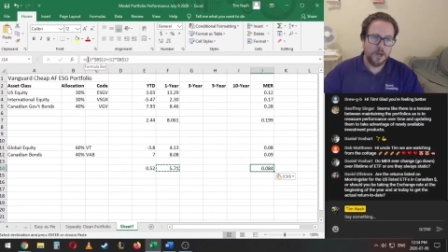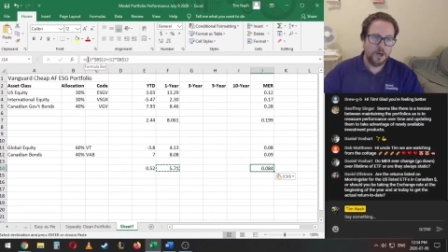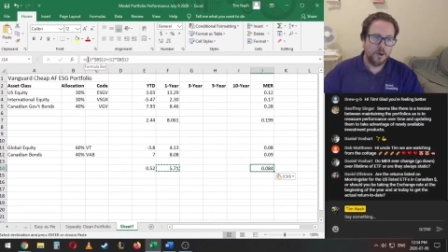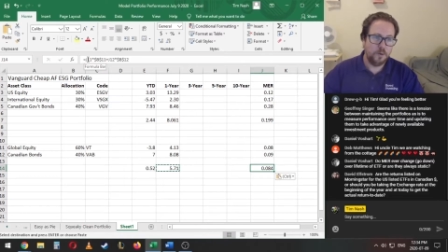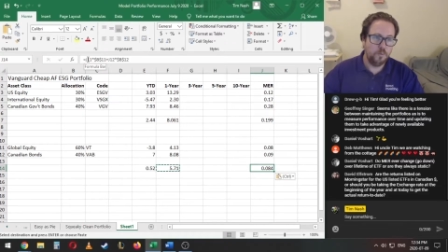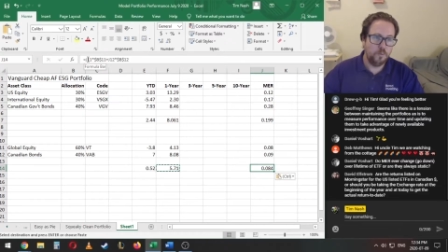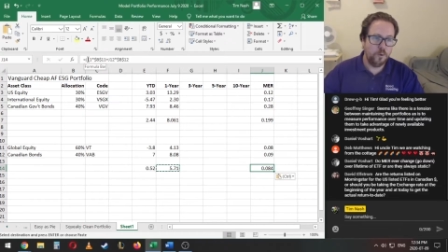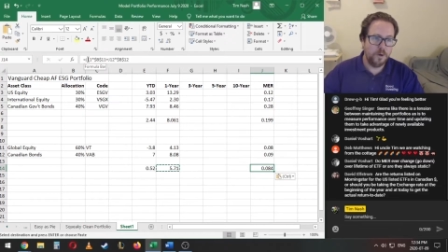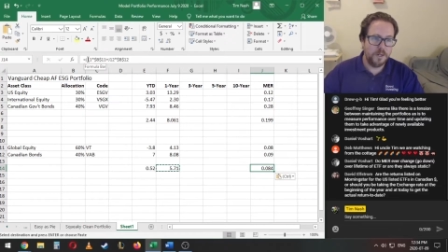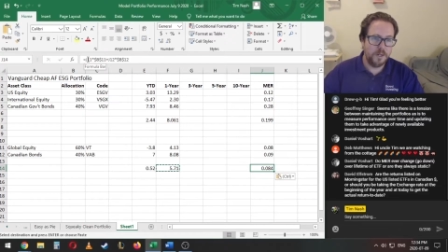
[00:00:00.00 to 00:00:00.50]

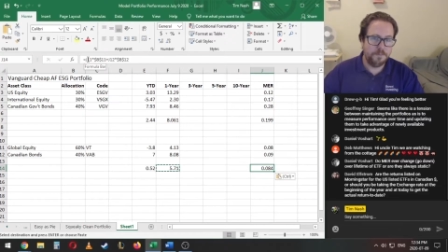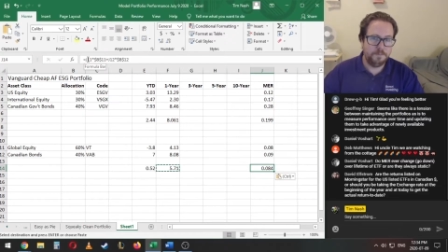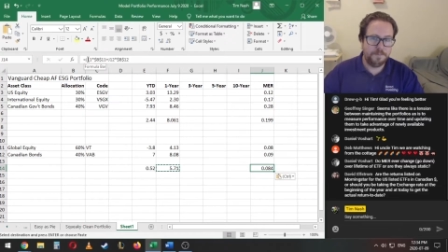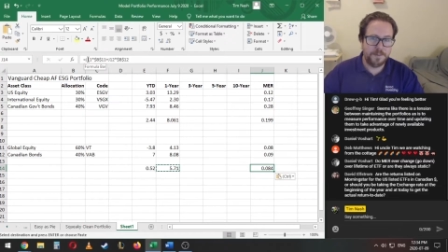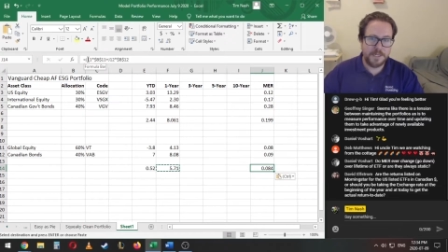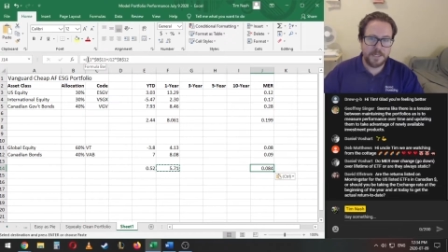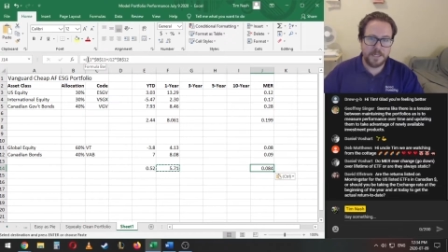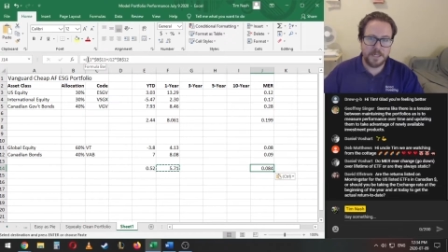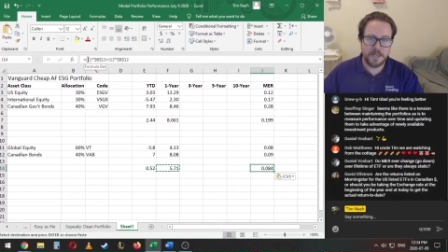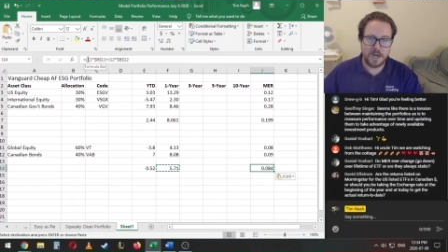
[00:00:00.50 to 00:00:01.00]
would
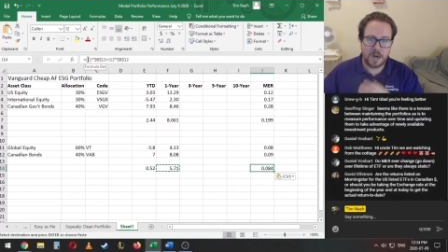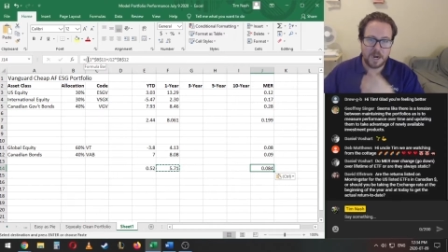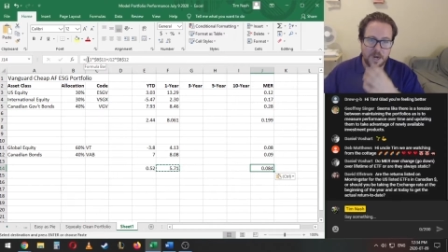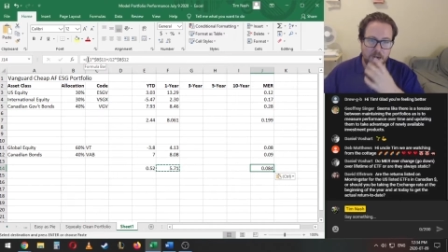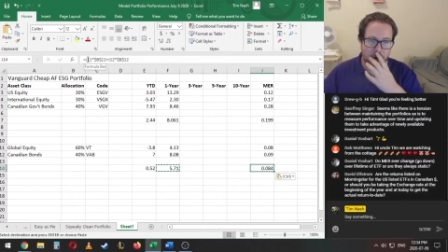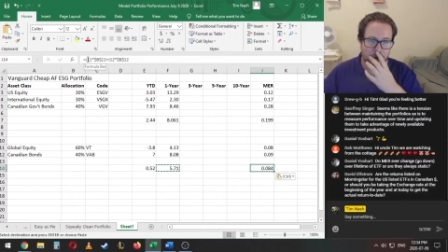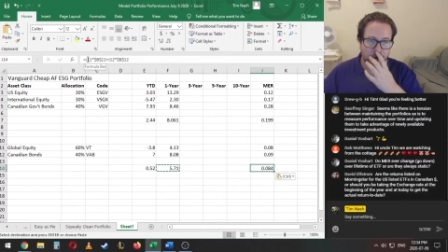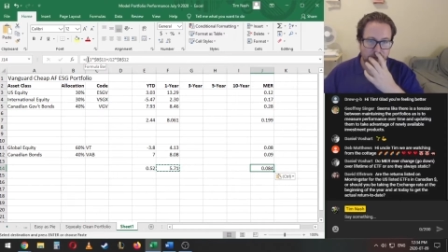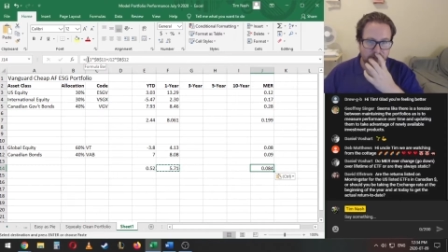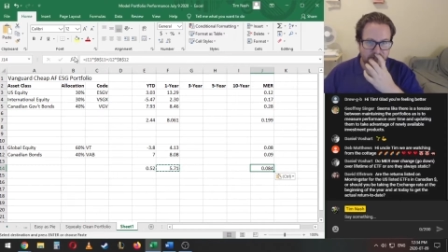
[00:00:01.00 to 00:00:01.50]
be
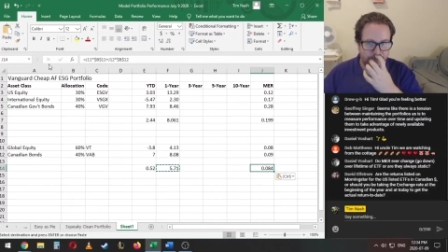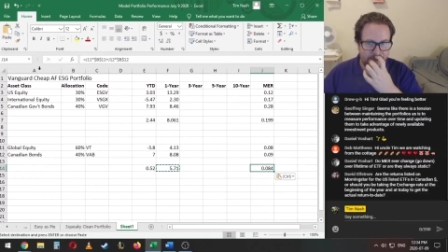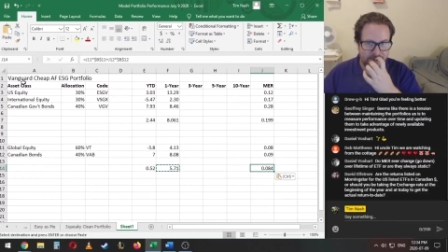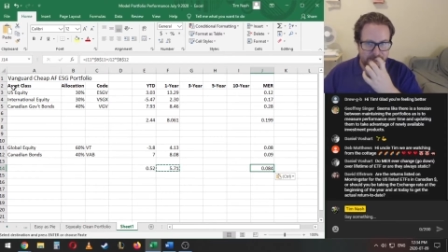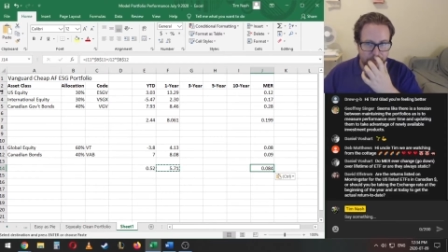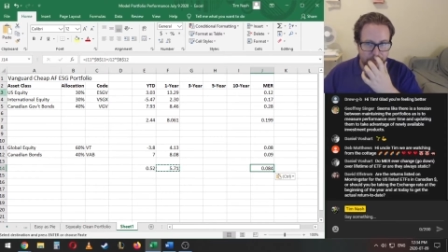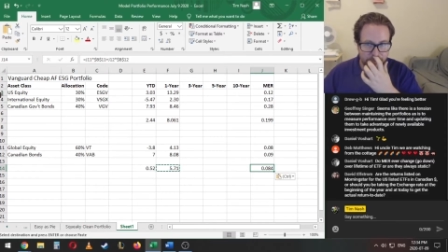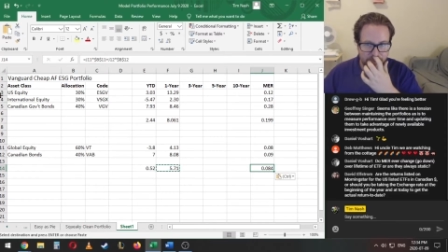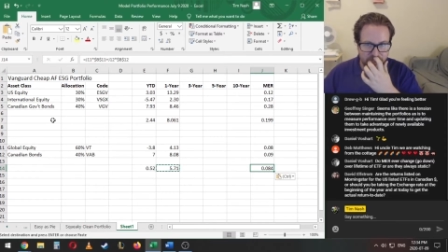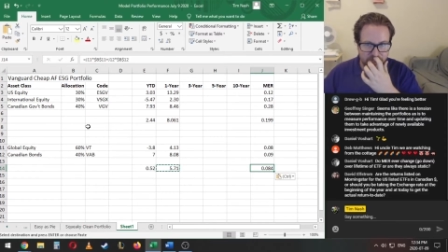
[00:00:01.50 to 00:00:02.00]
our
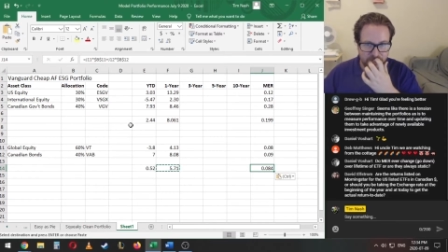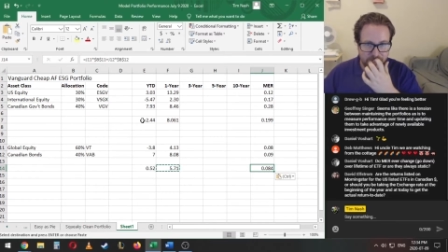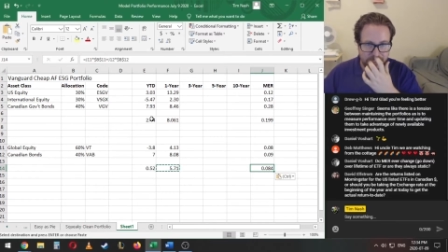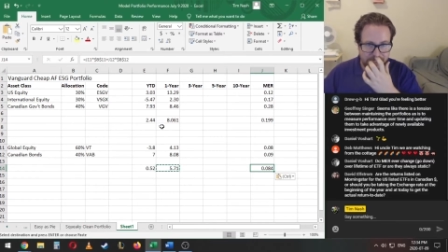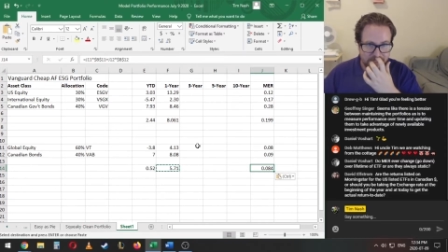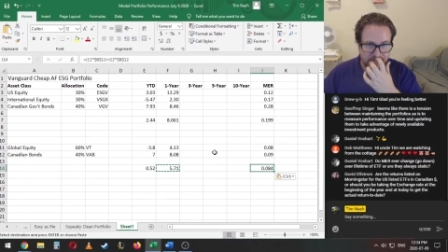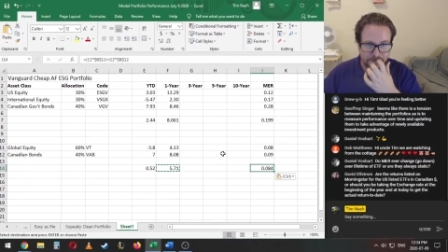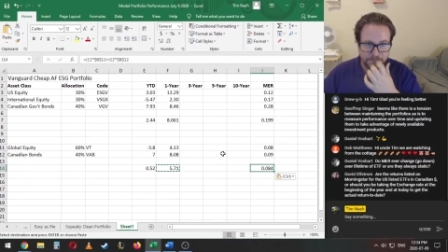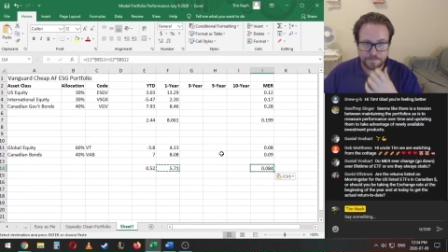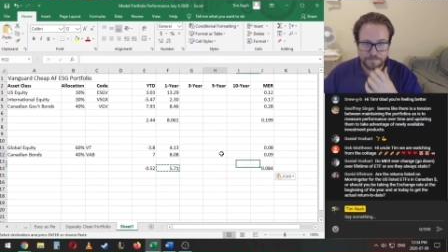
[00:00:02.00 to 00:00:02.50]
expected return
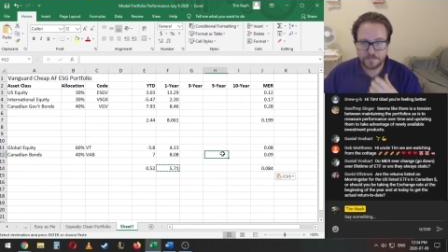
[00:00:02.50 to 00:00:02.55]
here.